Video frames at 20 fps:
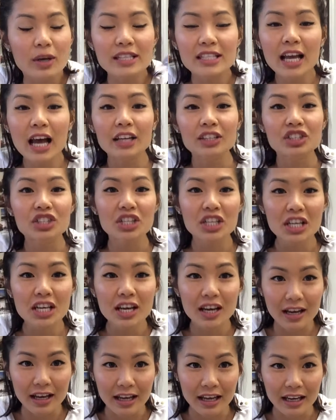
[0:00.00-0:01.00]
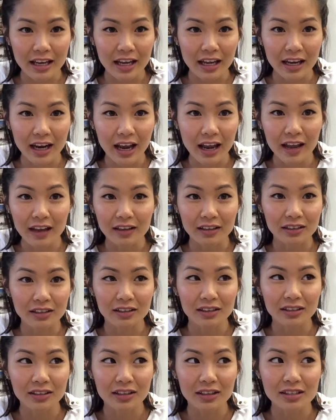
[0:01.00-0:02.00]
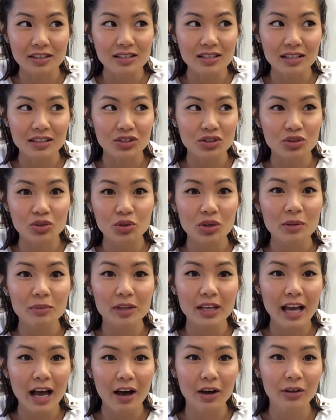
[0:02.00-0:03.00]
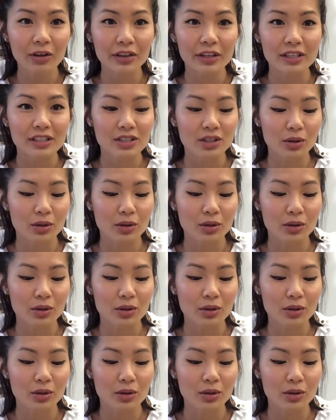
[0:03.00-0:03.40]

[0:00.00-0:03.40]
it's got chia in it and it's extremely healthy.